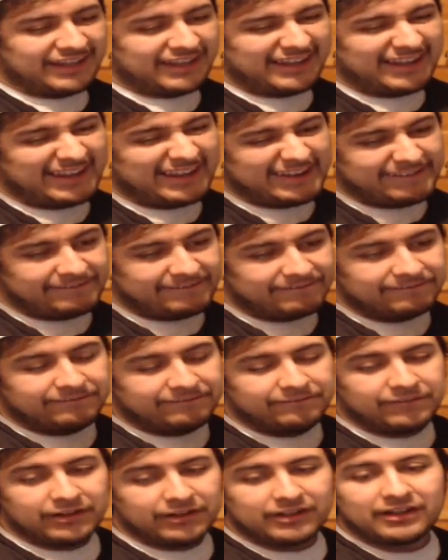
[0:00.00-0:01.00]
a
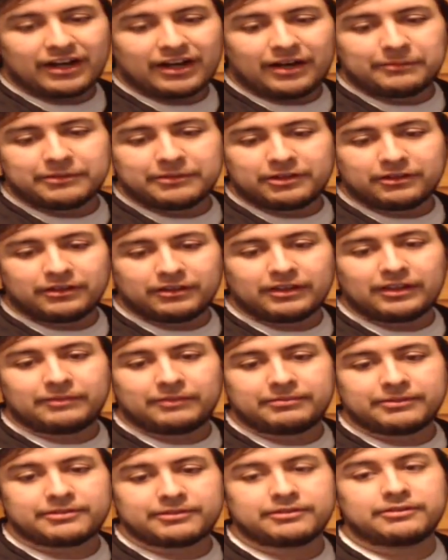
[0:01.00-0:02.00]
phenomenal
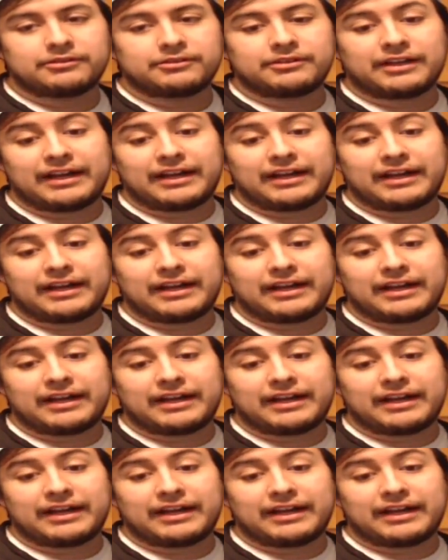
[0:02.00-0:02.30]
episode.